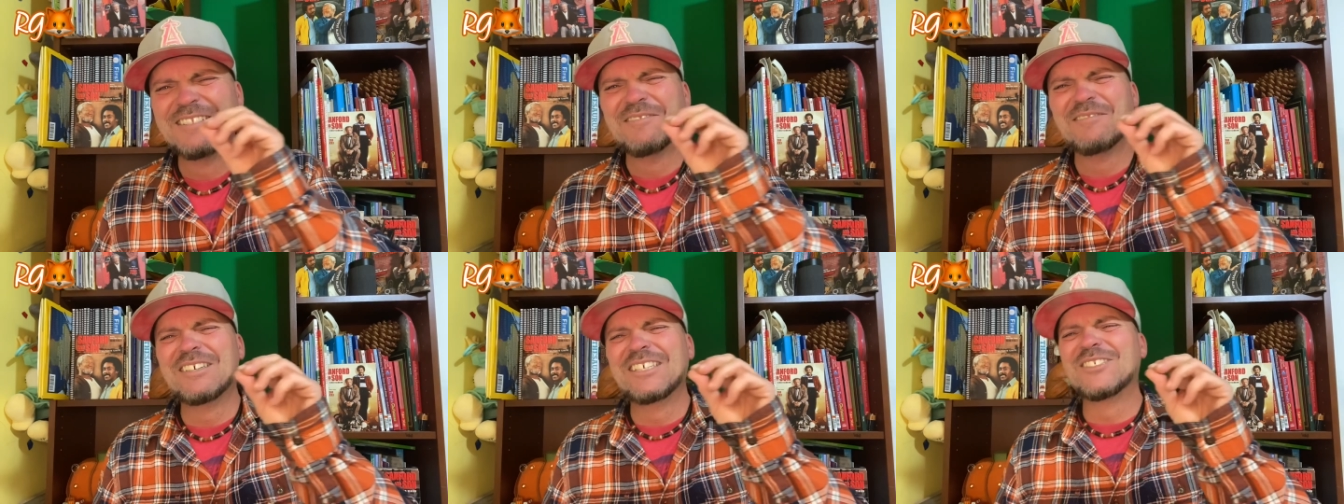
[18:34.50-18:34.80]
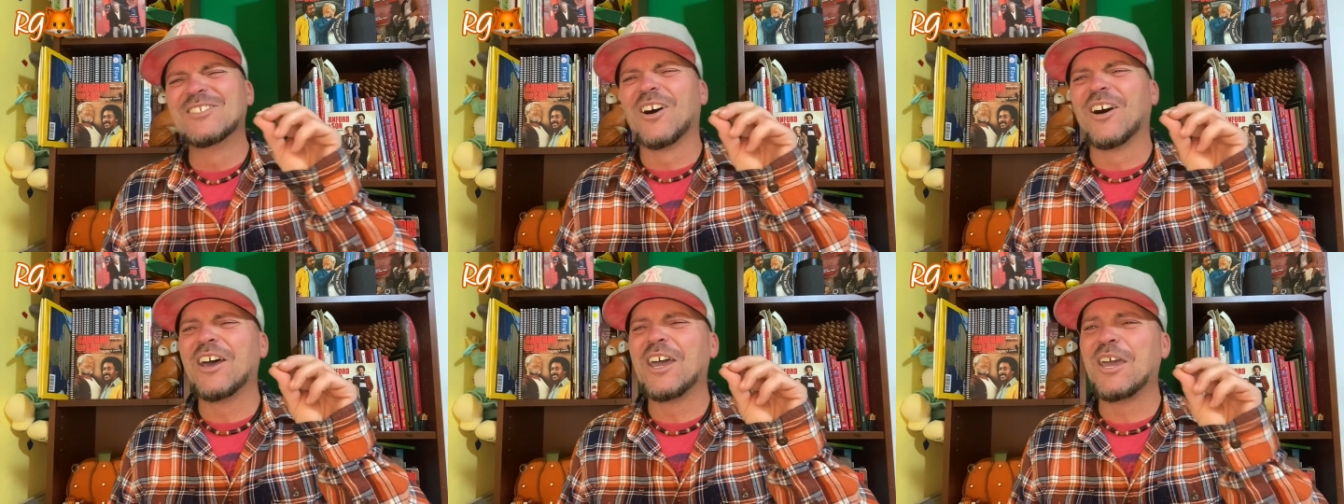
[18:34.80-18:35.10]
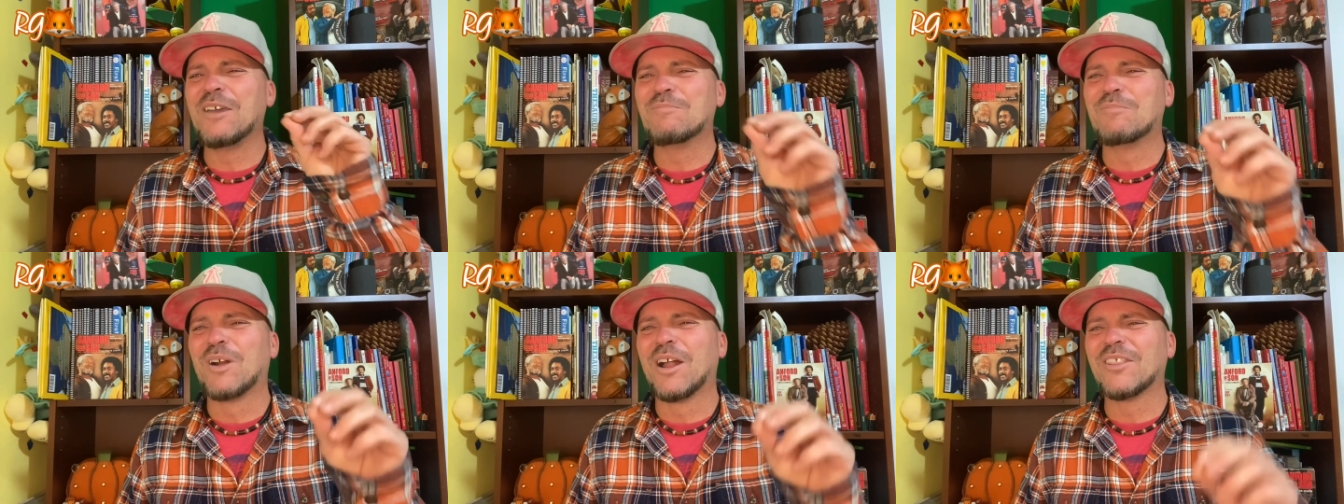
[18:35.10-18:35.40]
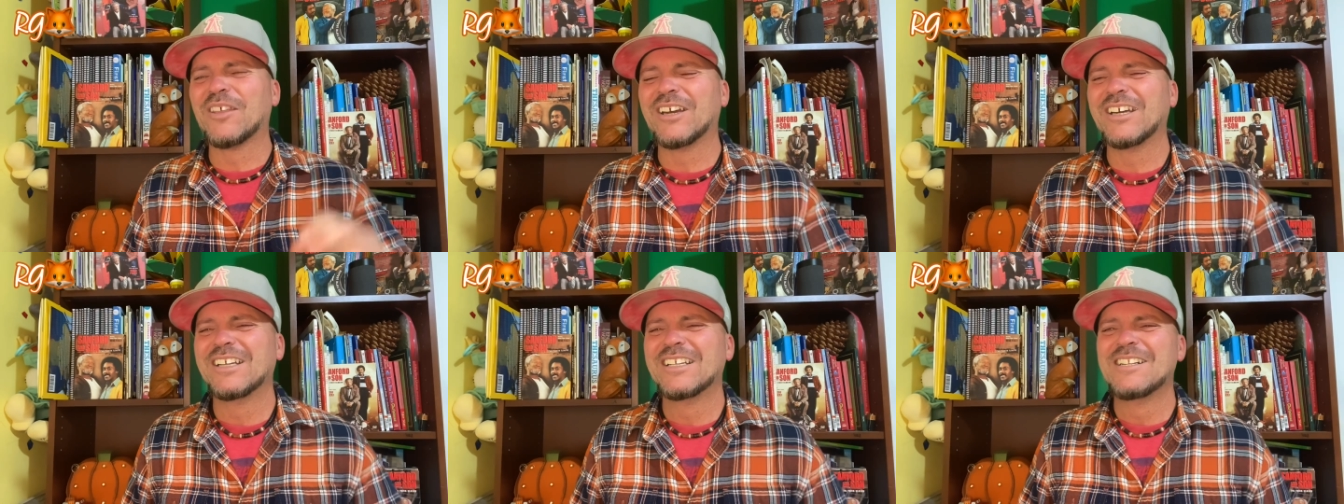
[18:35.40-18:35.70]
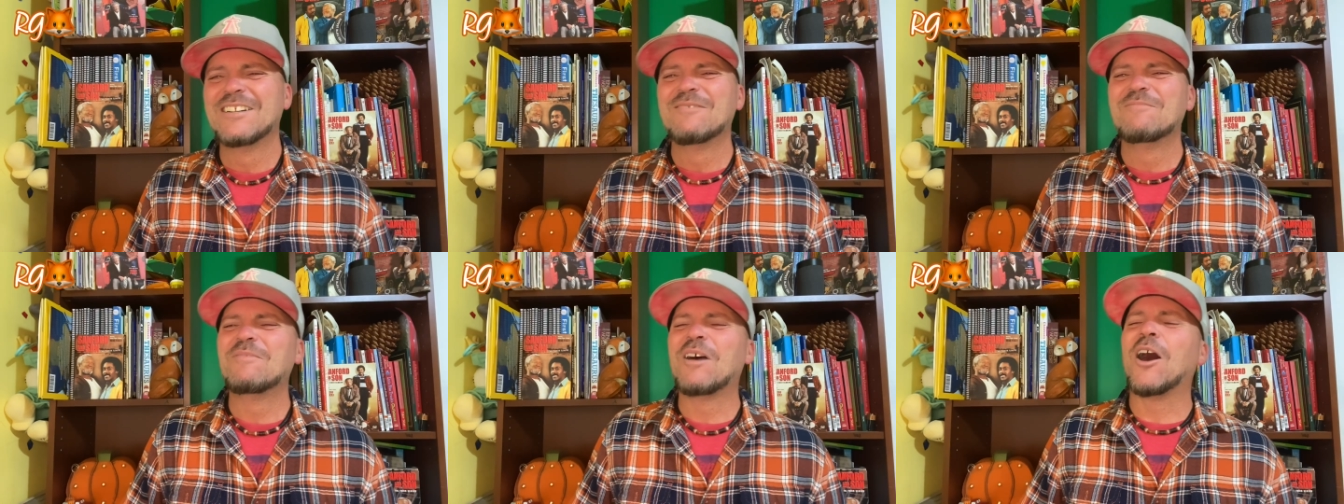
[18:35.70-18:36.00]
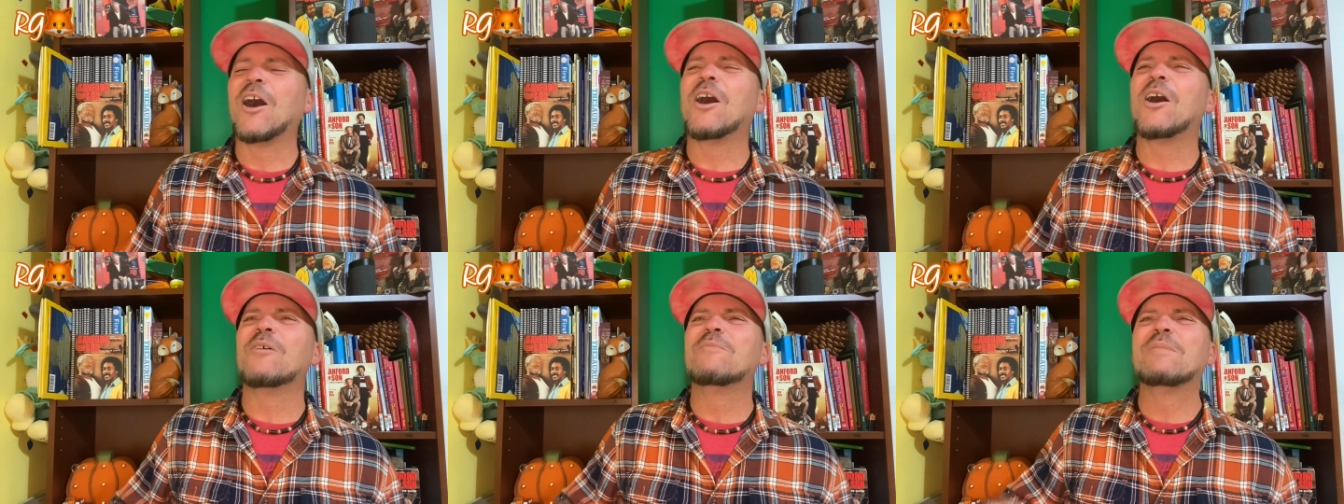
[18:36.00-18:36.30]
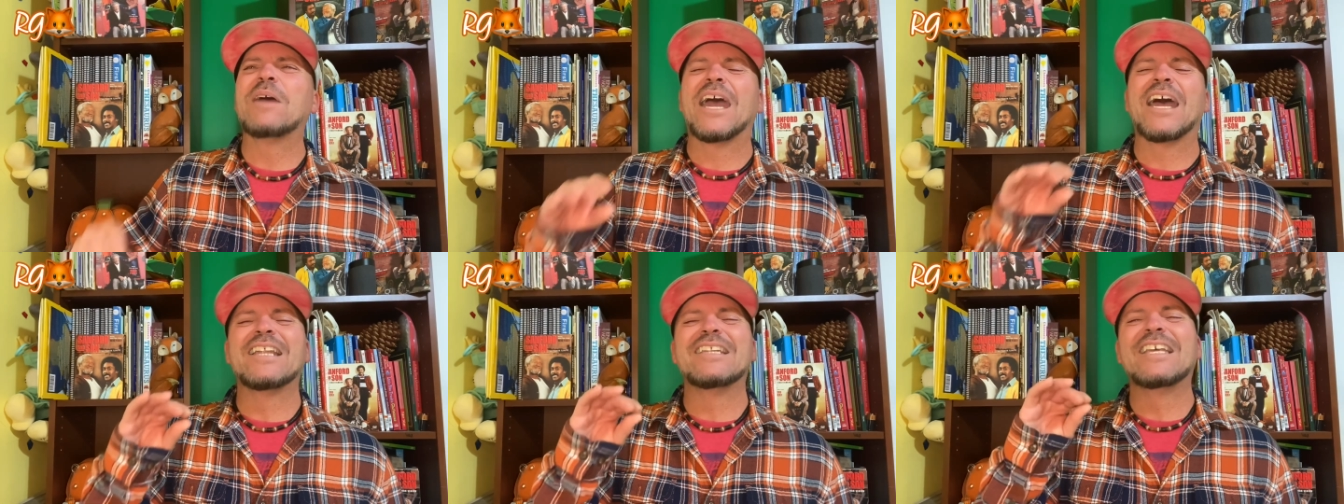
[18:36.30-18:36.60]
He's all, hey, brother. Oh,
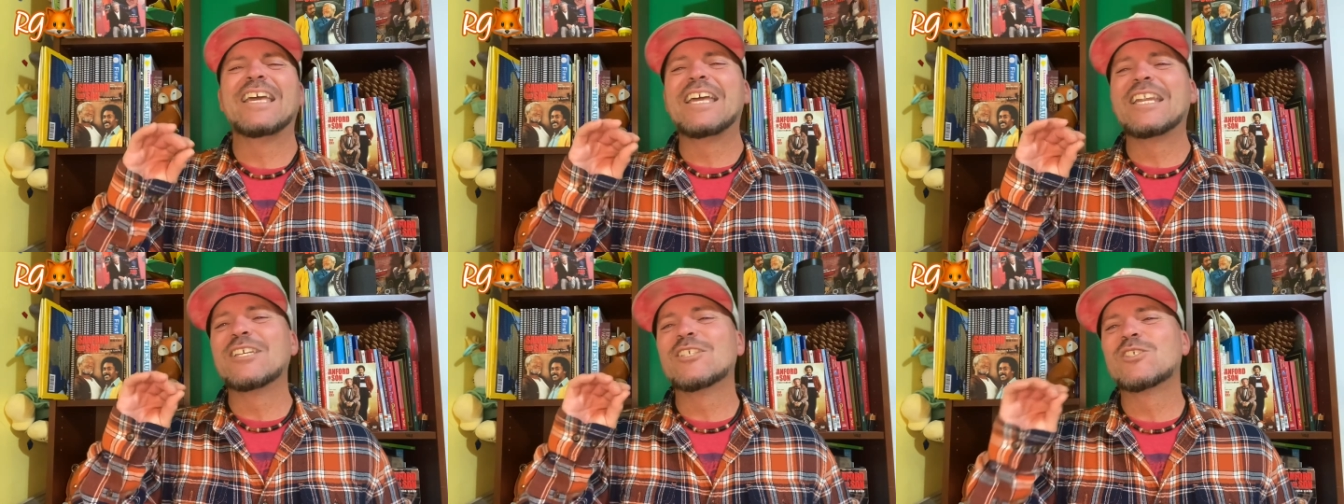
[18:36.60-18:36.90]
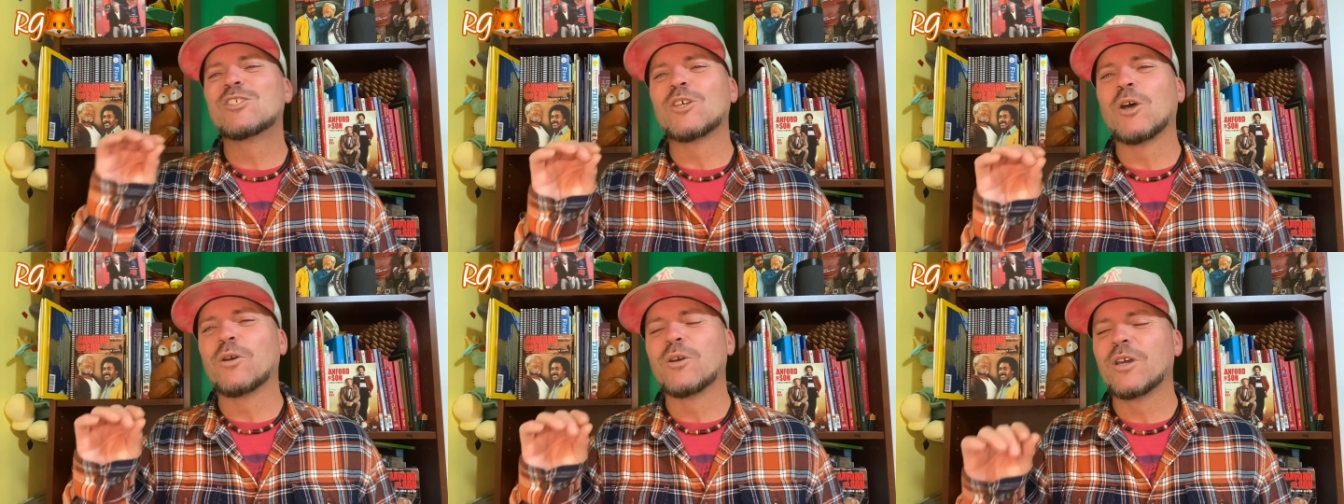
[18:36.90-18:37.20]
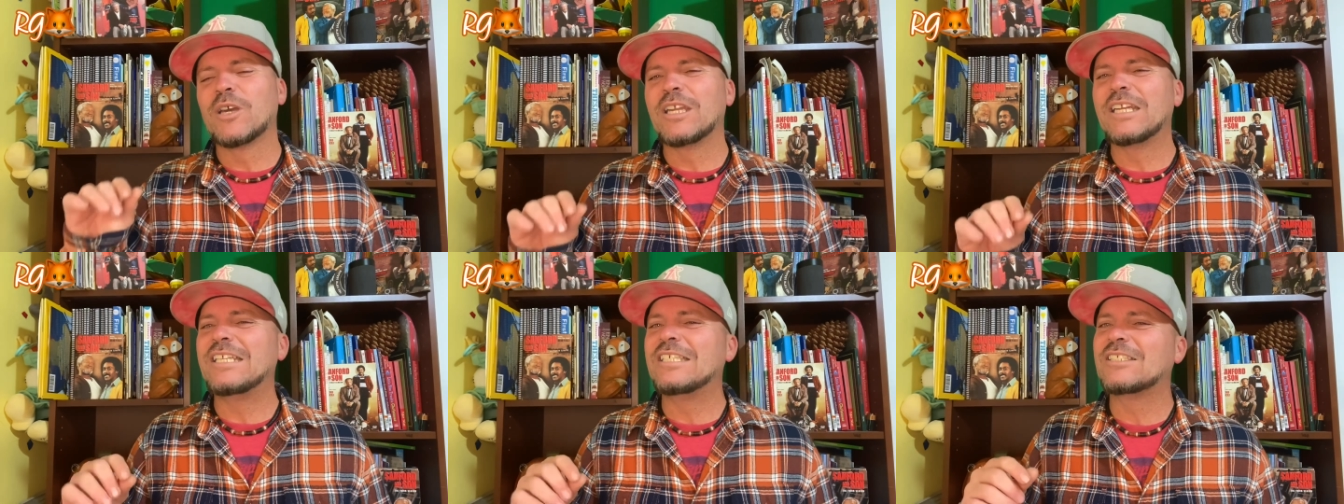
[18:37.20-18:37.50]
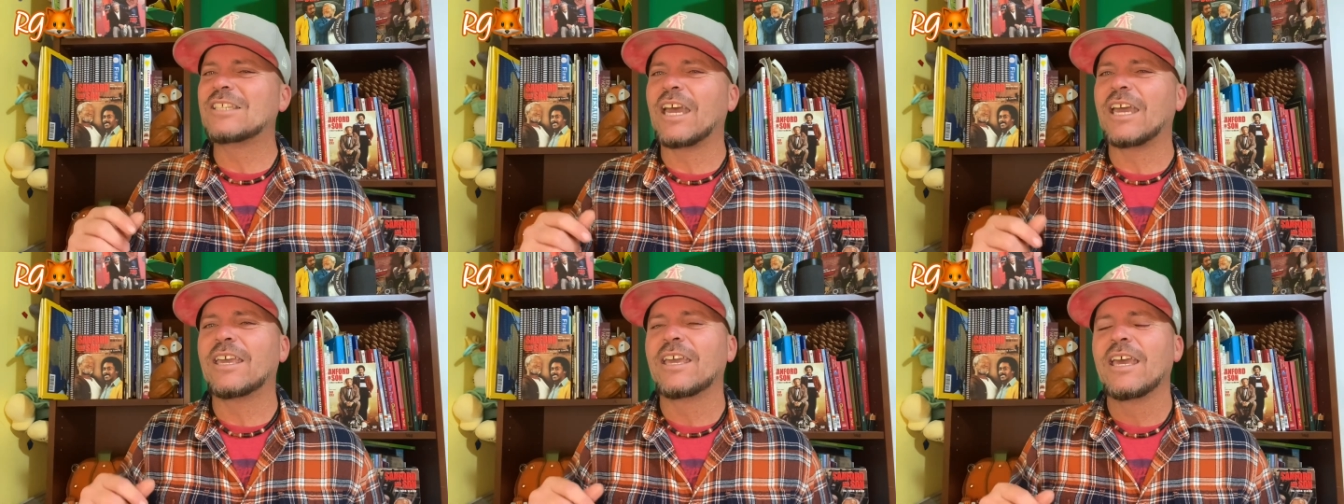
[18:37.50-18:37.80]
man, it is so good. And he's like,